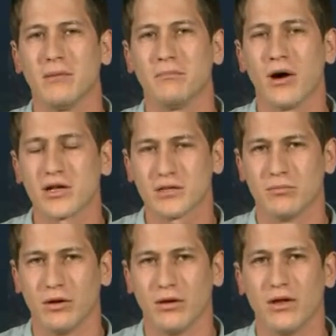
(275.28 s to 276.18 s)

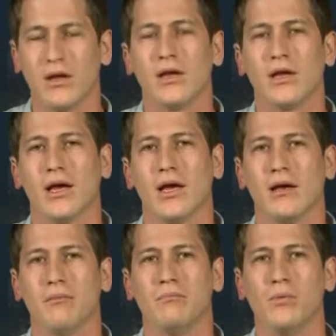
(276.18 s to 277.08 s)
possible
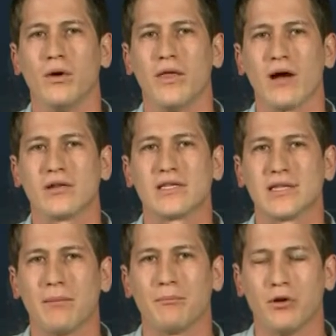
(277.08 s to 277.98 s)
without
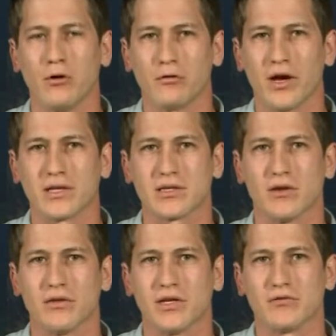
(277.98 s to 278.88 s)
some progress
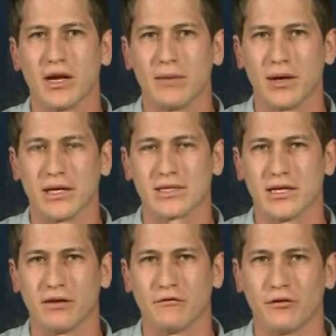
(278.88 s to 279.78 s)
on the
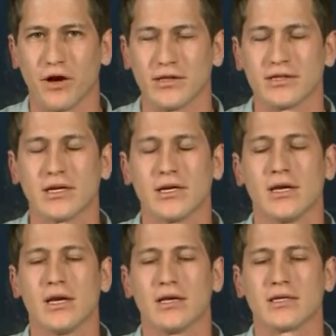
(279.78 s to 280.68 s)
Israeli-Palestinian front.
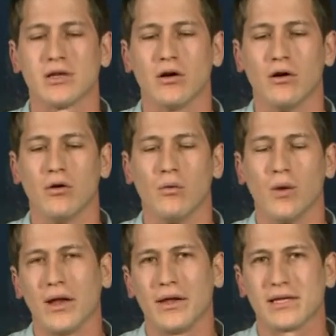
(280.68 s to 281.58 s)
So
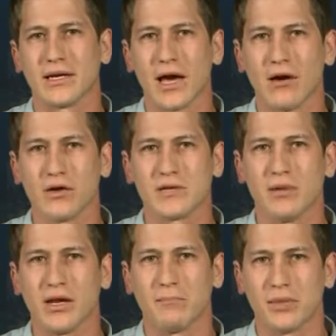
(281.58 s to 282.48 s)
while Netanyahu has
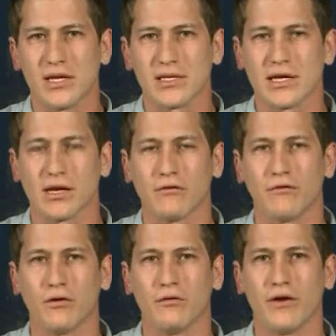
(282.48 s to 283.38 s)
been appeasing
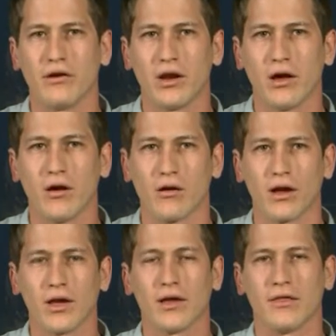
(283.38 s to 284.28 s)
for very long
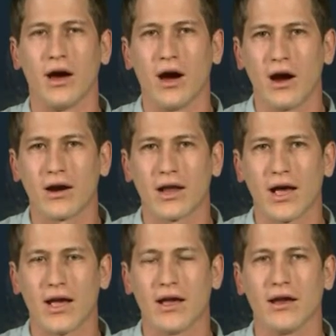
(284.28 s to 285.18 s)
the
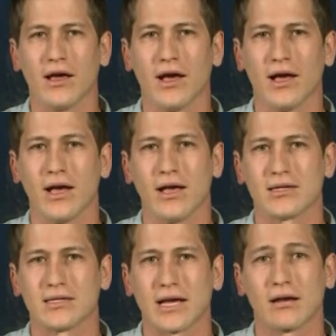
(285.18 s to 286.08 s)
hardline
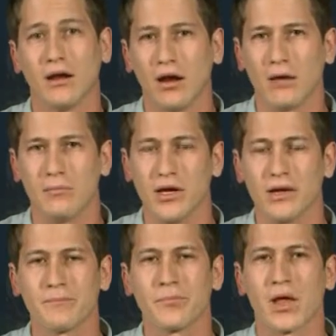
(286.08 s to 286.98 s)
settler lobby,
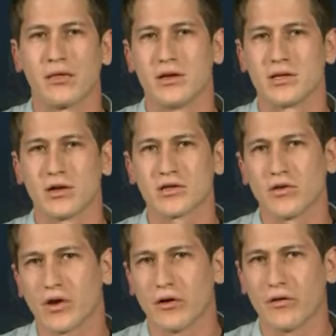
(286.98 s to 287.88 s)
there's also
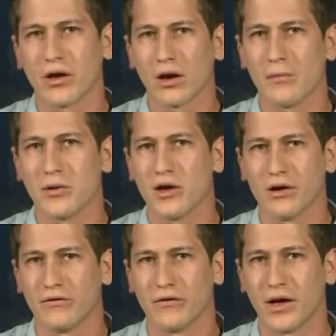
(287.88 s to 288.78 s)
a growing lobby
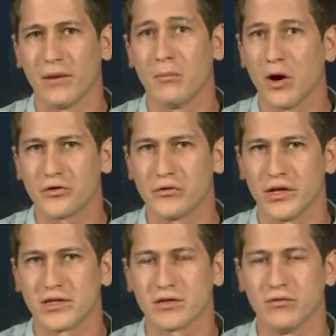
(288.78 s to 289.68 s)
of
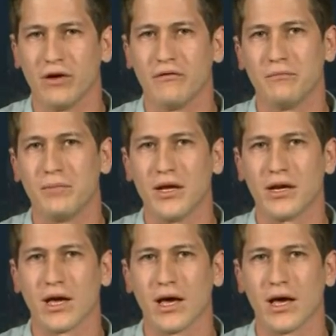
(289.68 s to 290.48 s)
moderates who have been